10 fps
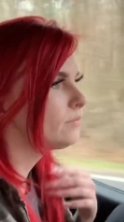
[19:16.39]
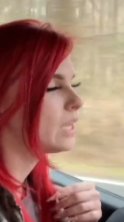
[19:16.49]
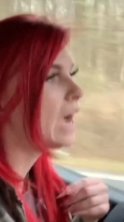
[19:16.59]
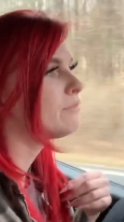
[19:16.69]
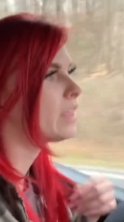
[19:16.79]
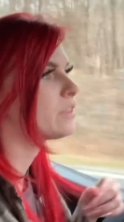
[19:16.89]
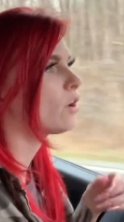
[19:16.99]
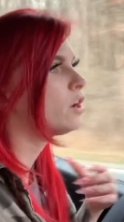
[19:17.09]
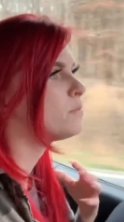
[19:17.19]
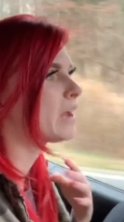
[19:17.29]
I've like
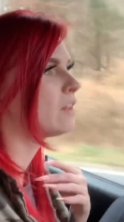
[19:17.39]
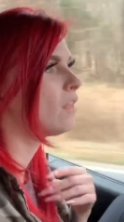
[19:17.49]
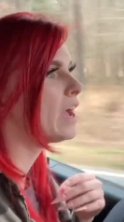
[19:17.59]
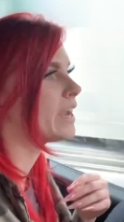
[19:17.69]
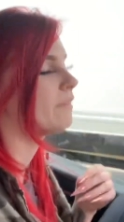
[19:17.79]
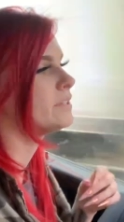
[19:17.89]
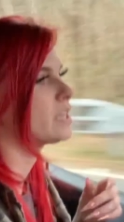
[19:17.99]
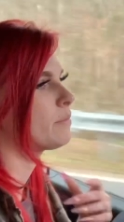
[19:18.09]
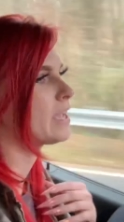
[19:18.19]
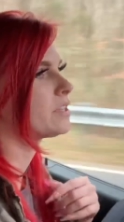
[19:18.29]
thought about it a lot, and every
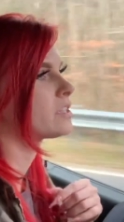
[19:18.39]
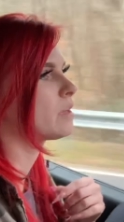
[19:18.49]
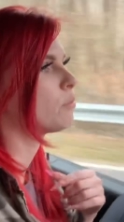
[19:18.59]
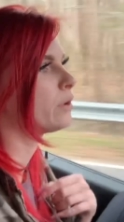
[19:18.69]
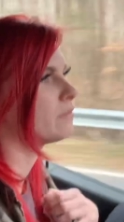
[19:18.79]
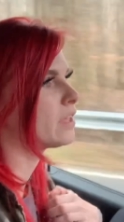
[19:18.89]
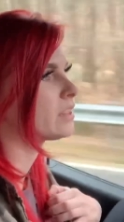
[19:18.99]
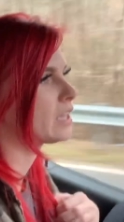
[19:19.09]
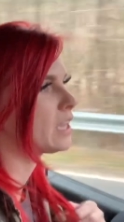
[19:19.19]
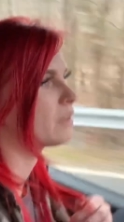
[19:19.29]
time I get to that point of like
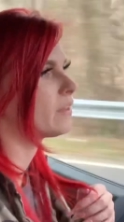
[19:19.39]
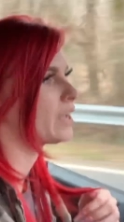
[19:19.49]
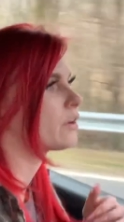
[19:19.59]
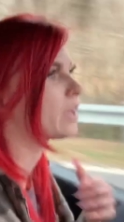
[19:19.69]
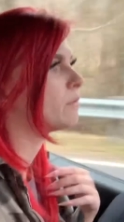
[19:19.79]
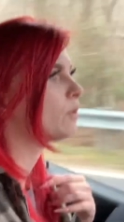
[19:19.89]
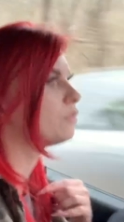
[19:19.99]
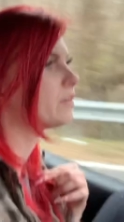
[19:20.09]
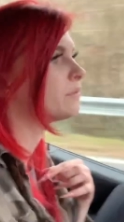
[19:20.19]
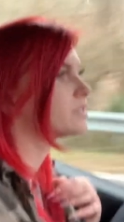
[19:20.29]
thinking of like, okay, well,
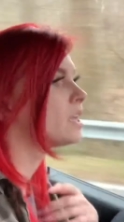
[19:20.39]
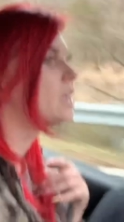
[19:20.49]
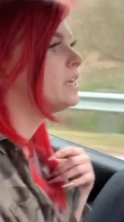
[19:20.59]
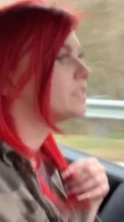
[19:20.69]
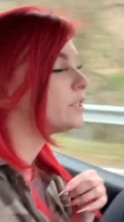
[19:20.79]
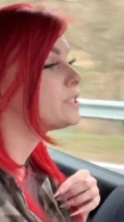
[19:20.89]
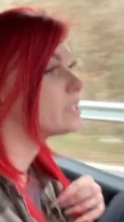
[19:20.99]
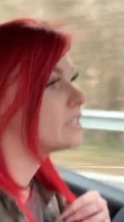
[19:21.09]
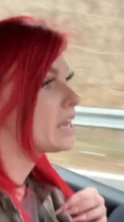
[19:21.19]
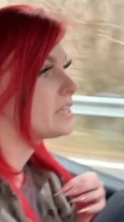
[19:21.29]
if I was
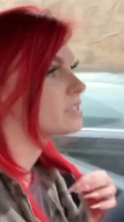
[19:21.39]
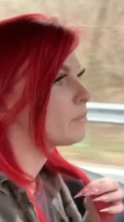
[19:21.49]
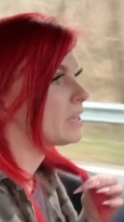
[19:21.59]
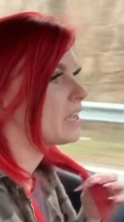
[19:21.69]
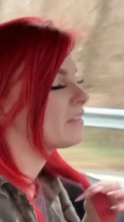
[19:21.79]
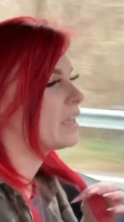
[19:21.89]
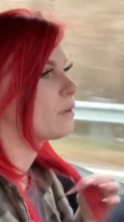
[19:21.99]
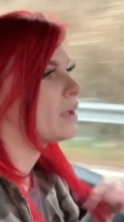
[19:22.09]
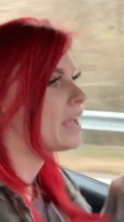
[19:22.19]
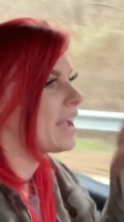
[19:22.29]
seriously dating somebody, like
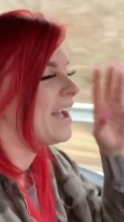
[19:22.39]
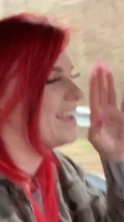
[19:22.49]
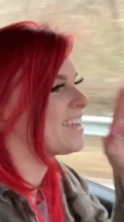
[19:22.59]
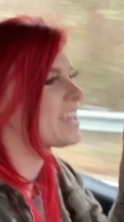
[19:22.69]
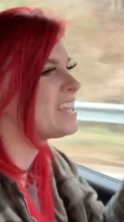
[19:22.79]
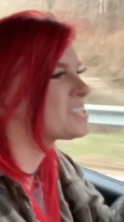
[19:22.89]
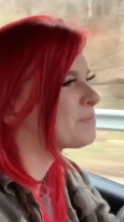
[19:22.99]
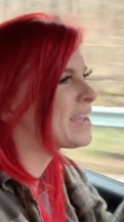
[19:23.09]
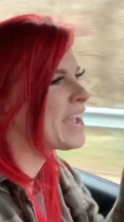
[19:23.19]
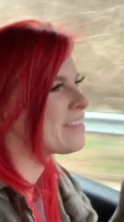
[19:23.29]
it, it gets
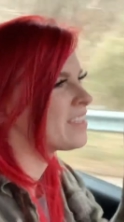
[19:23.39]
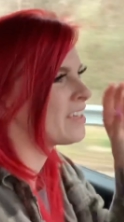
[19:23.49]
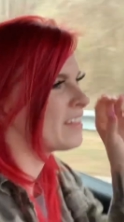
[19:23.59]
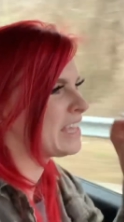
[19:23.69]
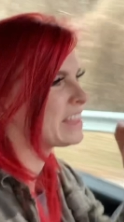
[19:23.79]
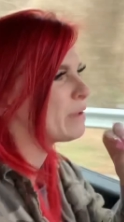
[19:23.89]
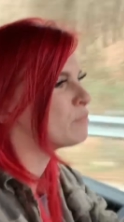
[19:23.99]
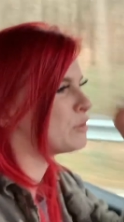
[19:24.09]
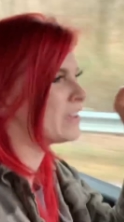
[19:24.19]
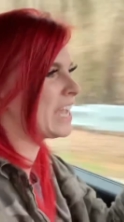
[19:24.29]
me at the like them
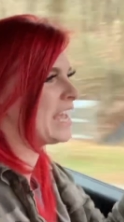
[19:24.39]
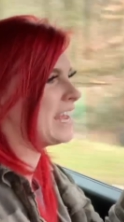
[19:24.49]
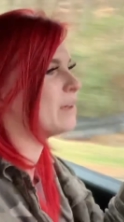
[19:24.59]
moving in.